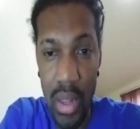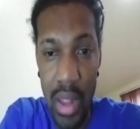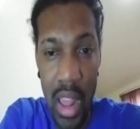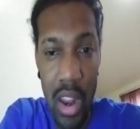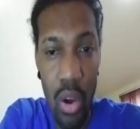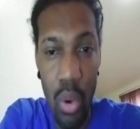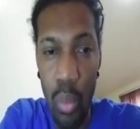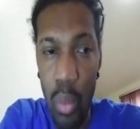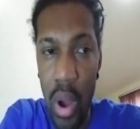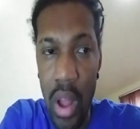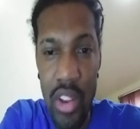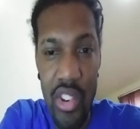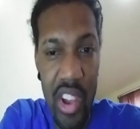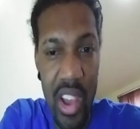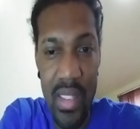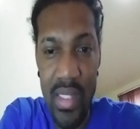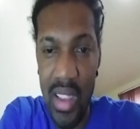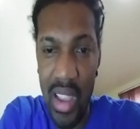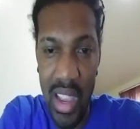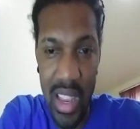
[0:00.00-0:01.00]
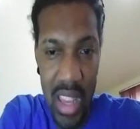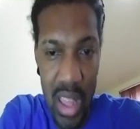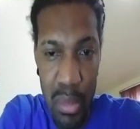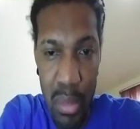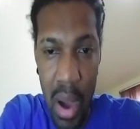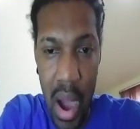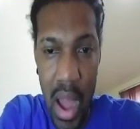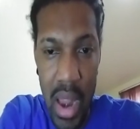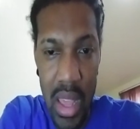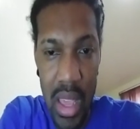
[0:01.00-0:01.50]
They don't want just
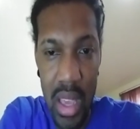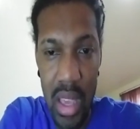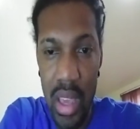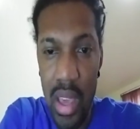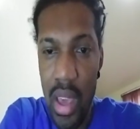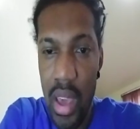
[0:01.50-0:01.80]
anybody